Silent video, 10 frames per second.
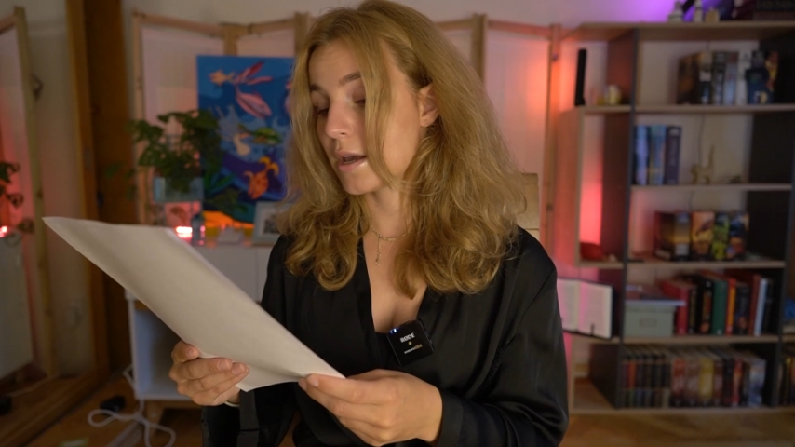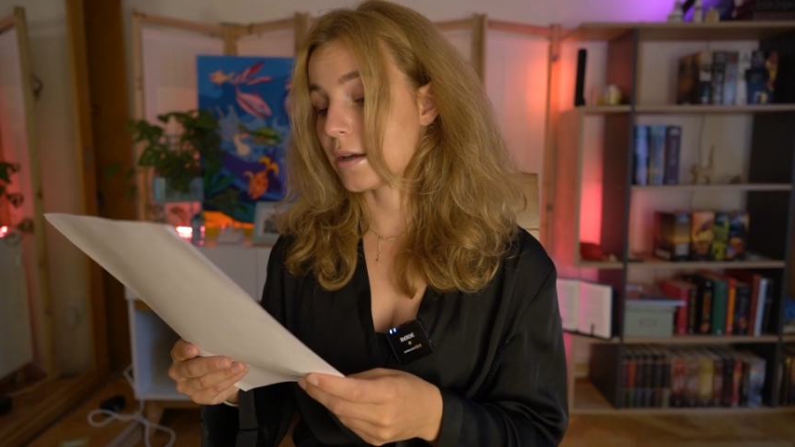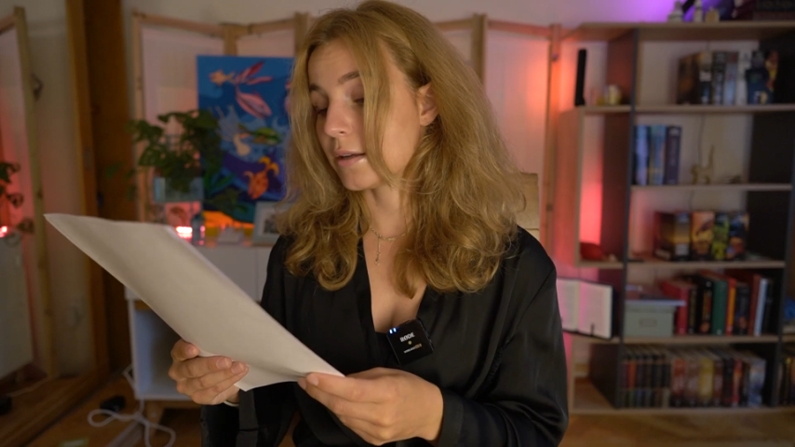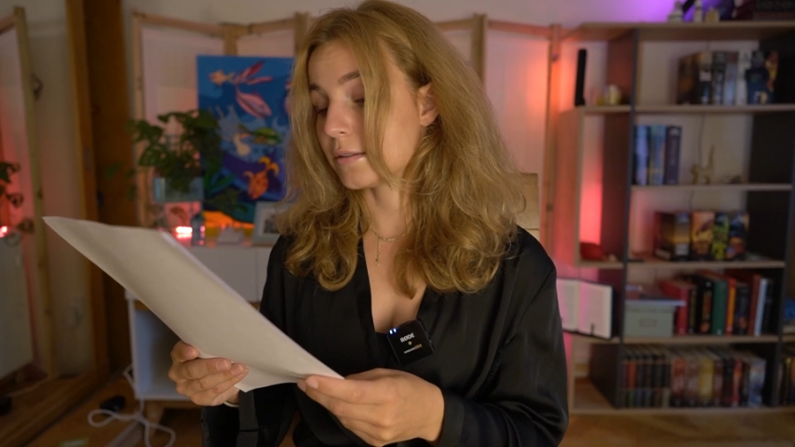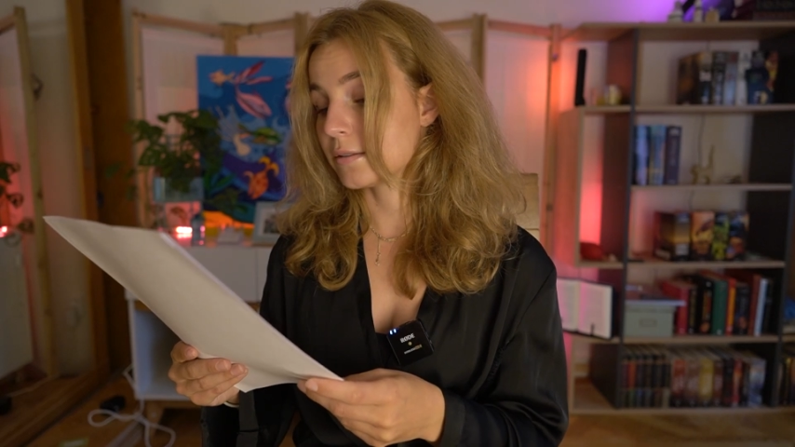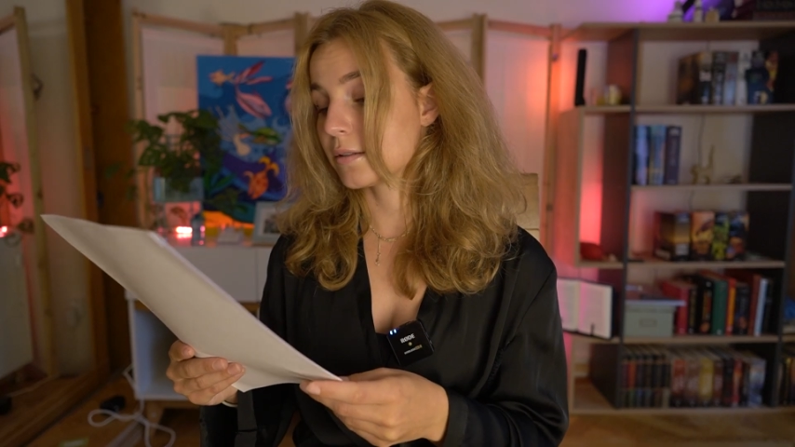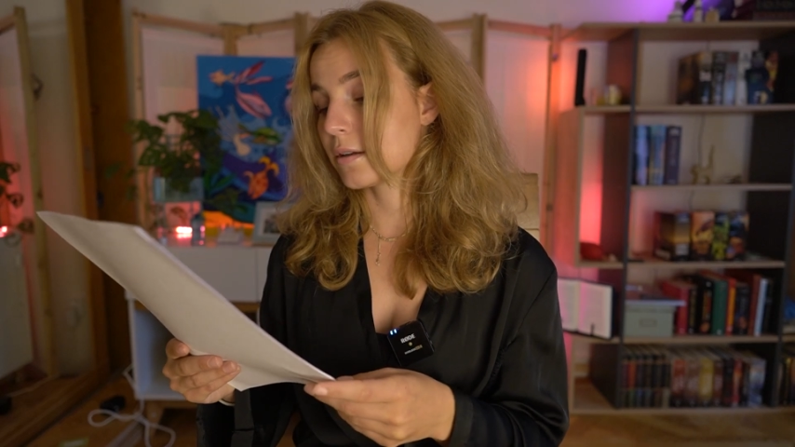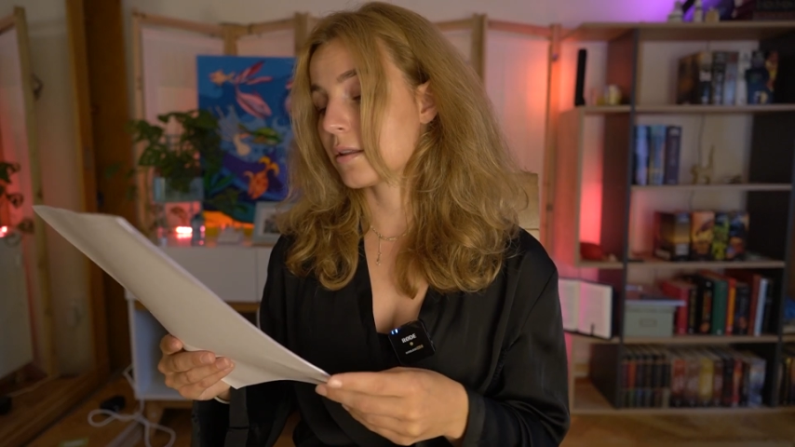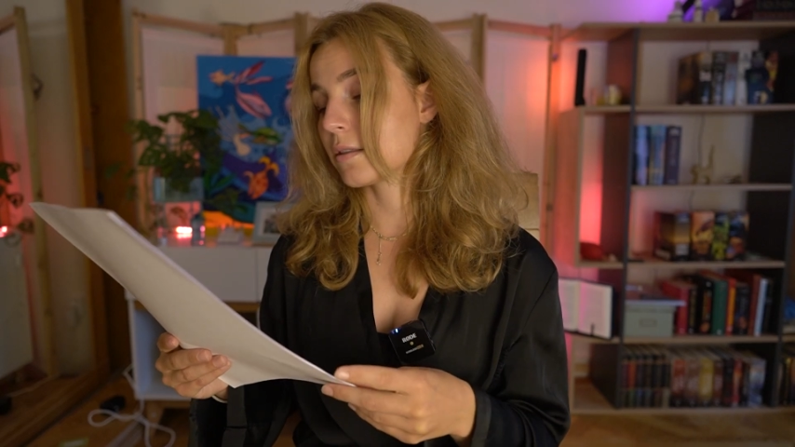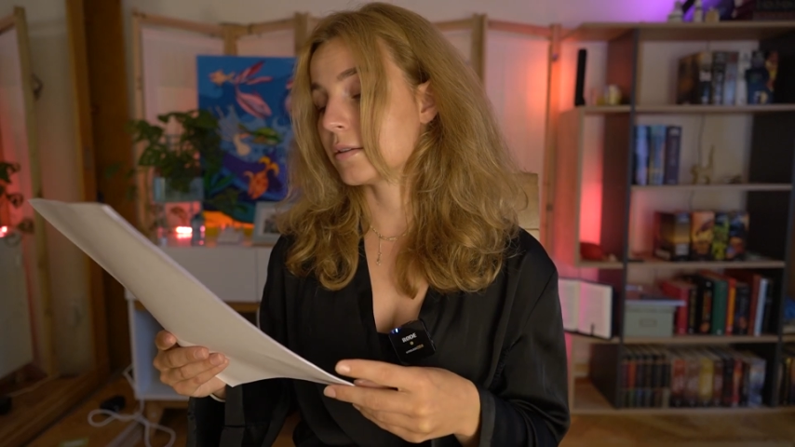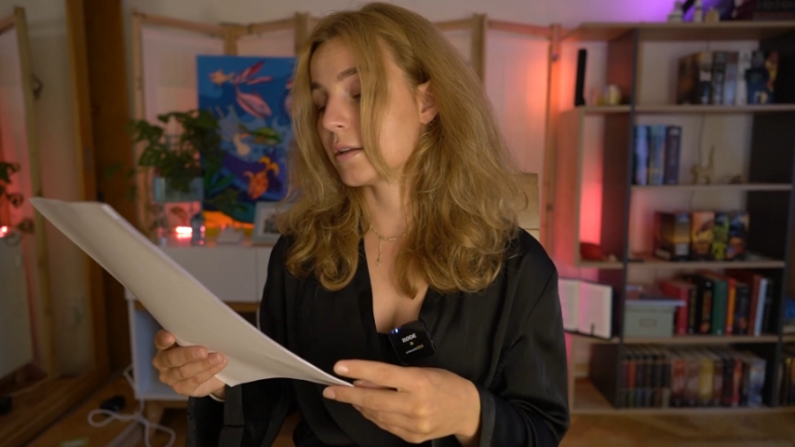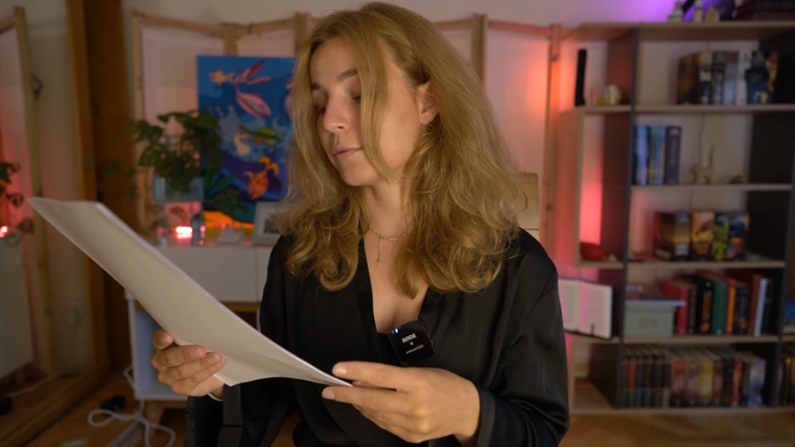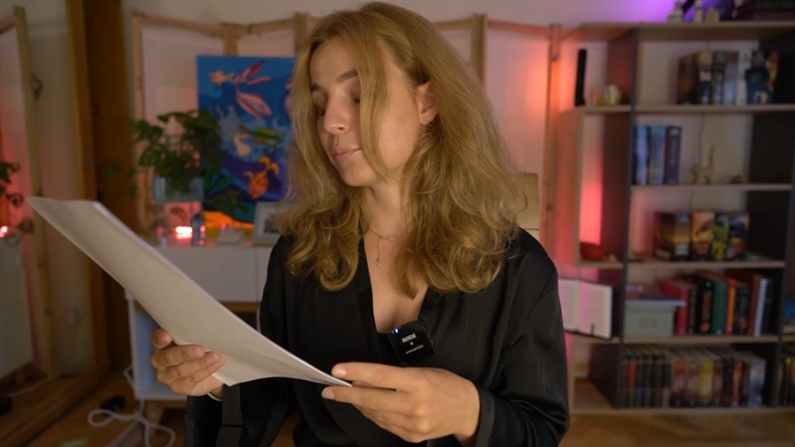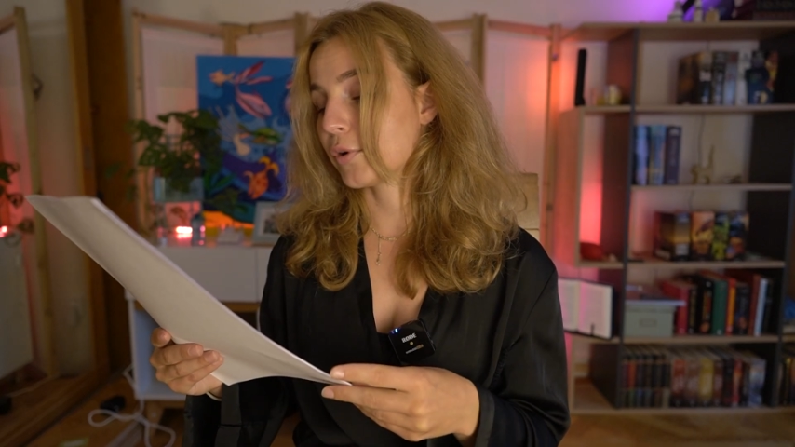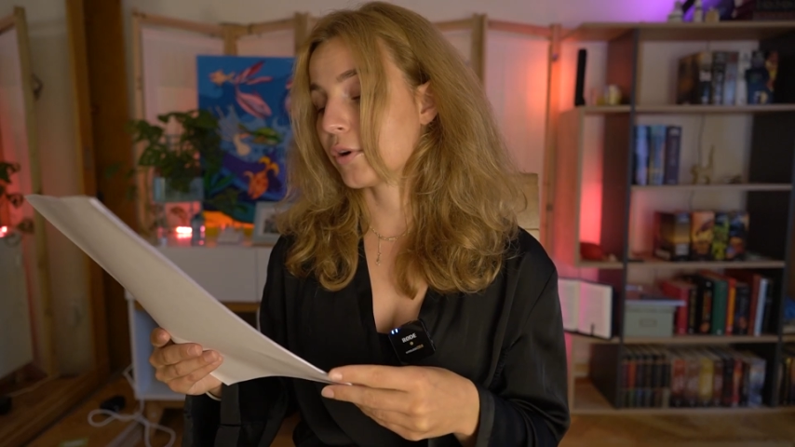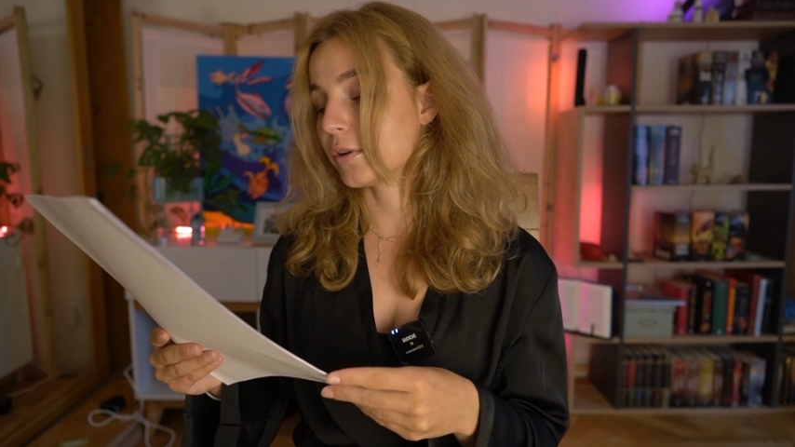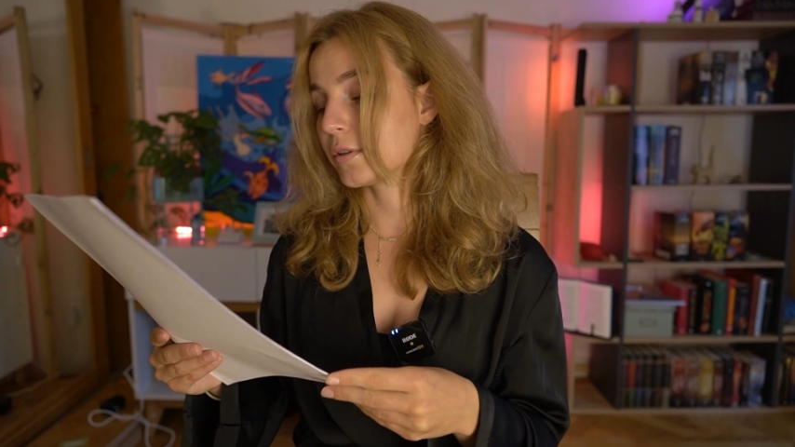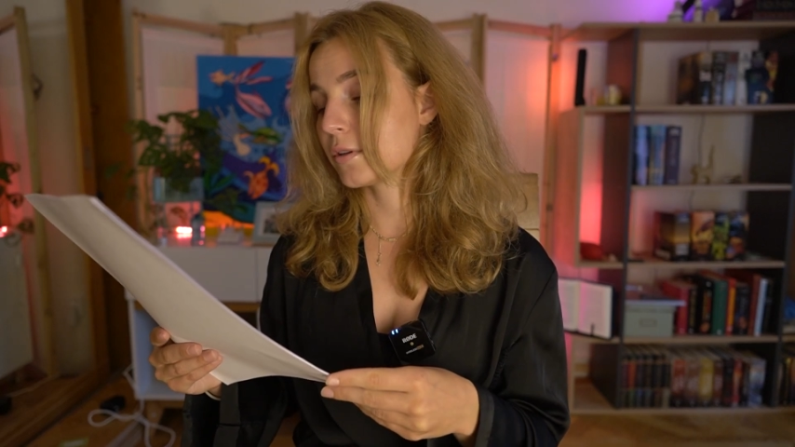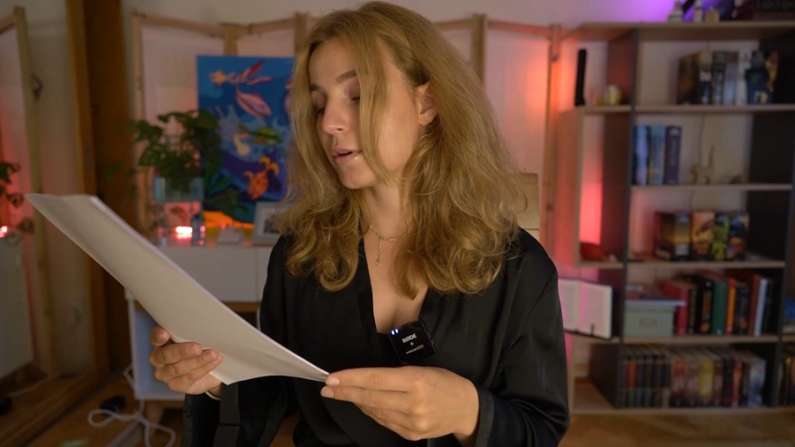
and the dead bird.